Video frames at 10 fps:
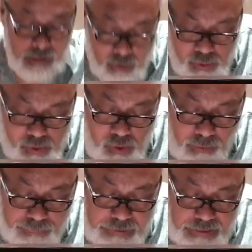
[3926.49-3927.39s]
Used
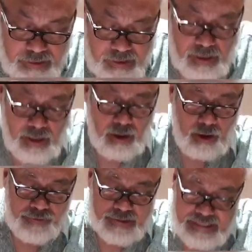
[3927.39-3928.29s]
objects
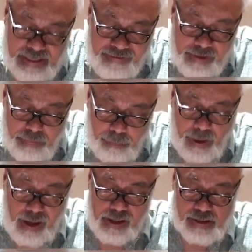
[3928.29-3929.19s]
of a severed
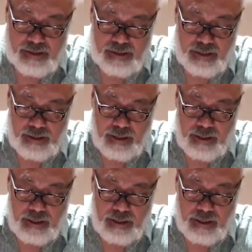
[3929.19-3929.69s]
past